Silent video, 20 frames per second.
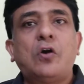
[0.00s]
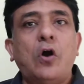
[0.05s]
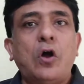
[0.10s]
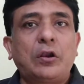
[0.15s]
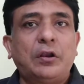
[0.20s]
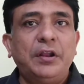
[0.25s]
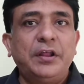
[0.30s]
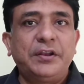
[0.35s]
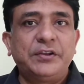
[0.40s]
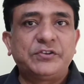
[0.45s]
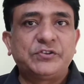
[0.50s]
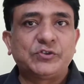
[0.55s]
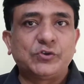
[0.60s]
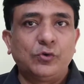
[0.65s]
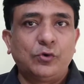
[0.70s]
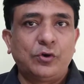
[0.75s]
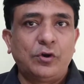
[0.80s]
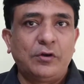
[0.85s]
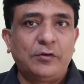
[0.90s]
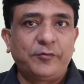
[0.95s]

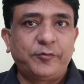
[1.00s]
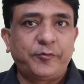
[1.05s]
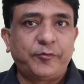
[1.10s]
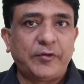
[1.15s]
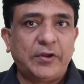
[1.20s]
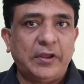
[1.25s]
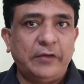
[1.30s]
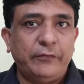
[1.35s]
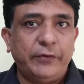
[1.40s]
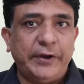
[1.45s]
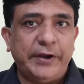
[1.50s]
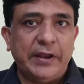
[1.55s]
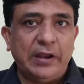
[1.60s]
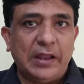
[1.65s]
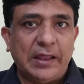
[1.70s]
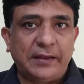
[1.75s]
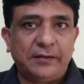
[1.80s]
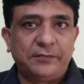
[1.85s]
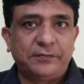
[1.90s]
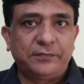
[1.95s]
cornerstone of everyday
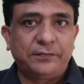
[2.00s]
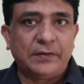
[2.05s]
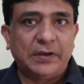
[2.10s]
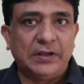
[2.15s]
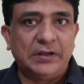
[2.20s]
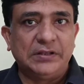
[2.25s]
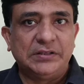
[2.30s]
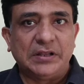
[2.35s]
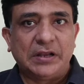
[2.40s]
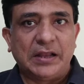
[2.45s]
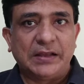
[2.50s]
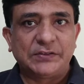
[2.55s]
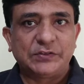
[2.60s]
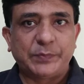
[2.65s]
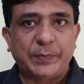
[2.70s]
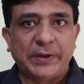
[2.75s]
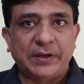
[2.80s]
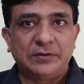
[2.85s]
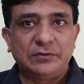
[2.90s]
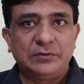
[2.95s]
life. Another aspect,